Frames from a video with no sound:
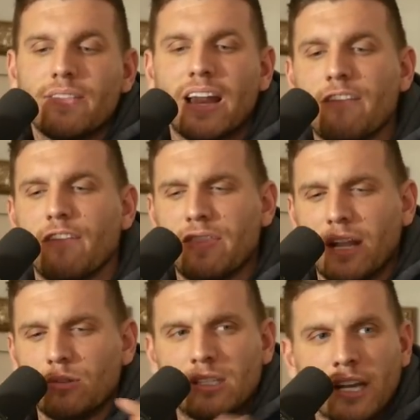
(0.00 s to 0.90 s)
Then I, f- I
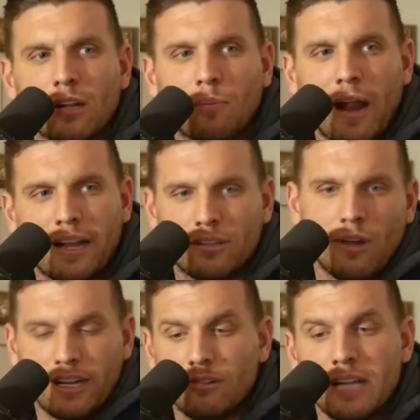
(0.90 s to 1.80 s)
think it was Gillibrand, who
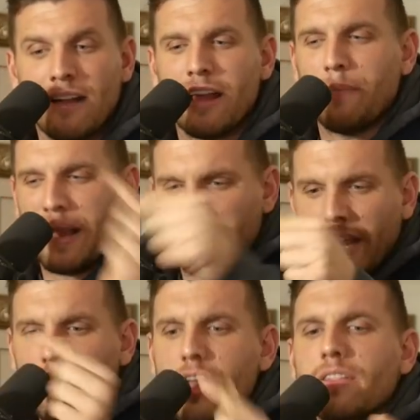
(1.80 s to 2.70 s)
I know is out now, but I
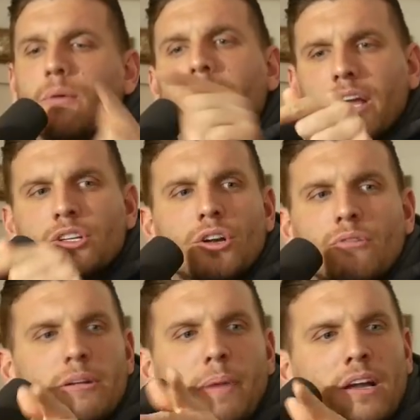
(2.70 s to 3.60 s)
think they were like, in your
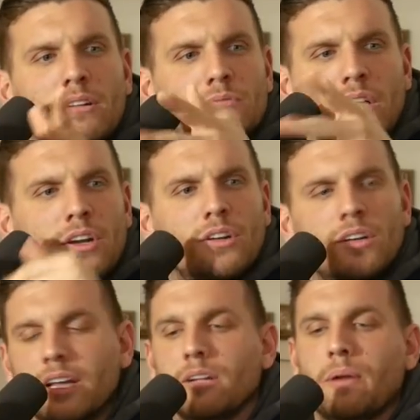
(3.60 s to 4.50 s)
rebuttal, Senator
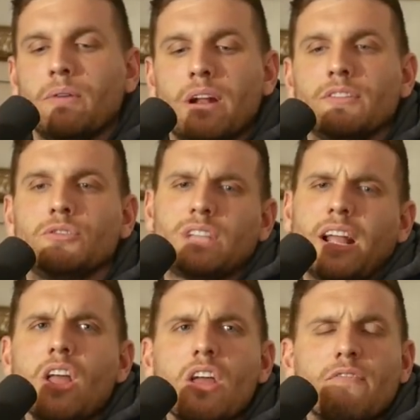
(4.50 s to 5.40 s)
Gillibrand, whatever. And she's
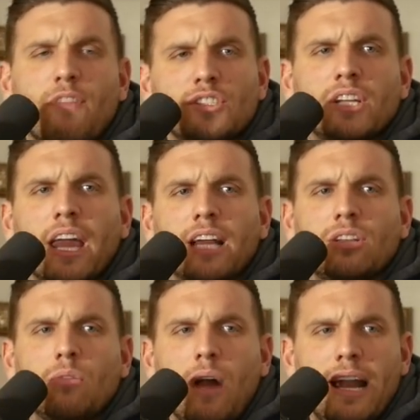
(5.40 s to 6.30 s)
like, first thing I get
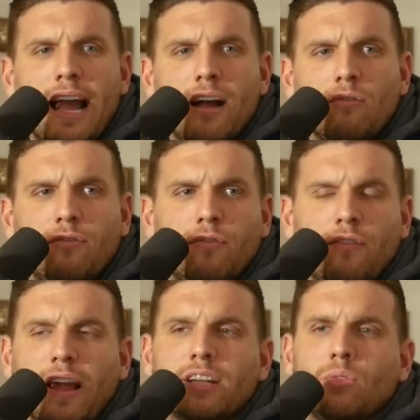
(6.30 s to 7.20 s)
to the White House,
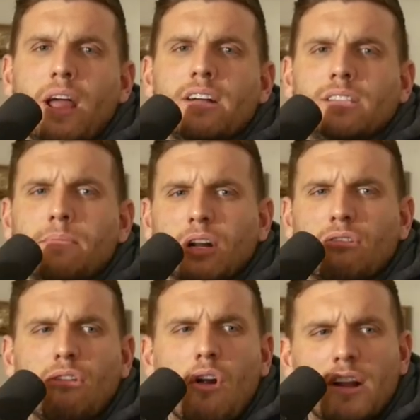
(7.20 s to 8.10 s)
if I get to White House, I'm going to
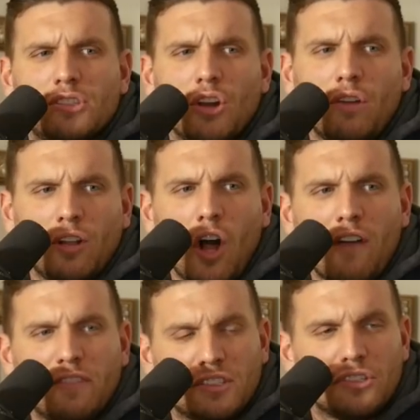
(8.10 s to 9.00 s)
Clorox the Oval
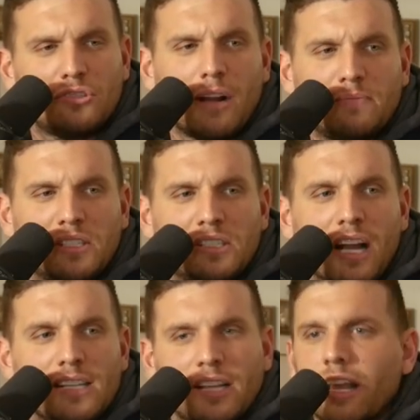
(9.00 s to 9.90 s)
Office because Trump's
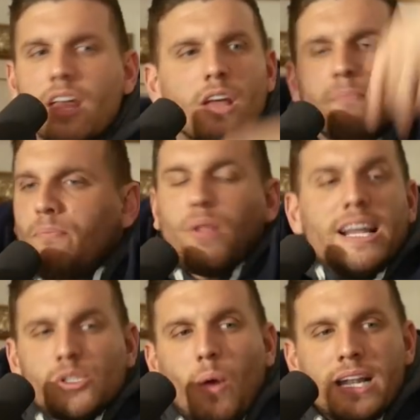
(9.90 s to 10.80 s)
disgusting. yeah
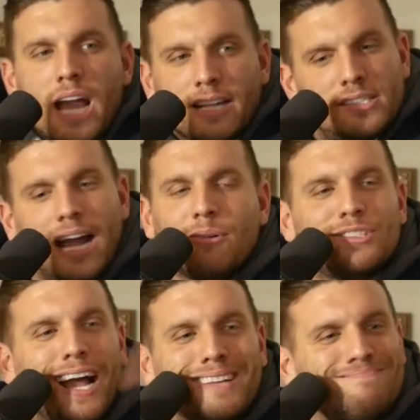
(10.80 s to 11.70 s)
place went nuts. Yeah. I
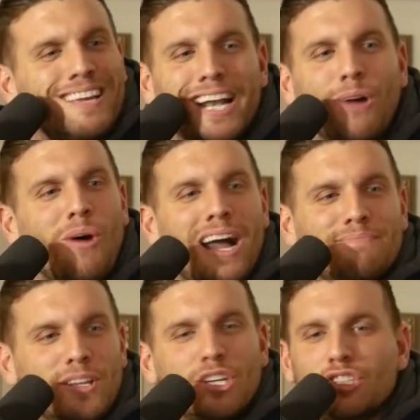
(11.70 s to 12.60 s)
was like, you know
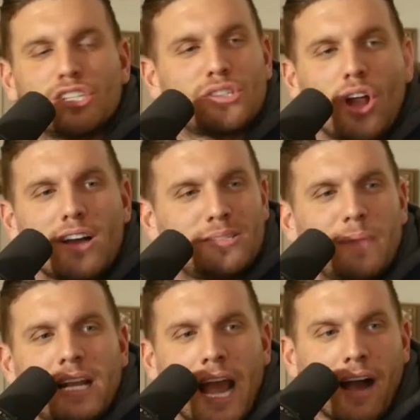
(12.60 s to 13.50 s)
what? You just lost
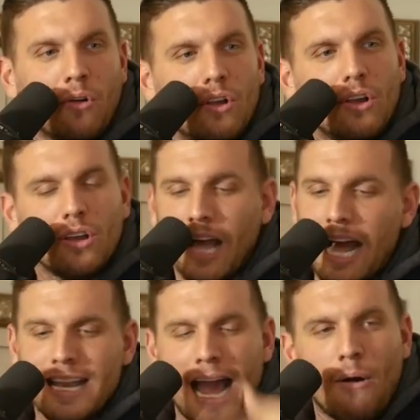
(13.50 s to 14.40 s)
me now. Yeah, it's uh, like uh,
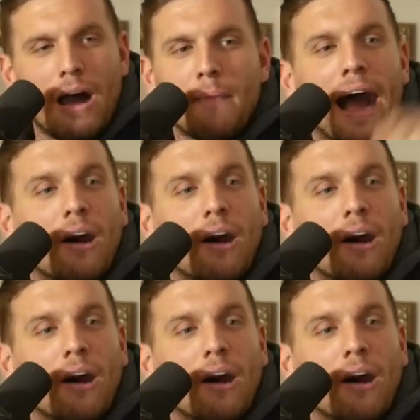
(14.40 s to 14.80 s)
watching, now I'm